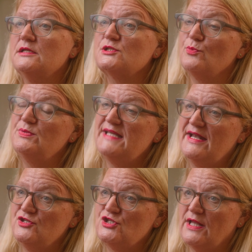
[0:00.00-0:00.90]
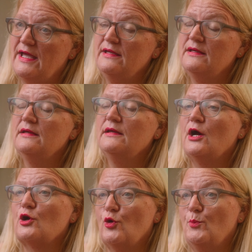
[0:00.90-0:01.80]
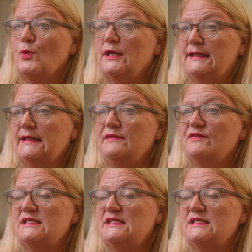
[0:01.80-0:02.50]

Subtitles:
so potentially a couple can leave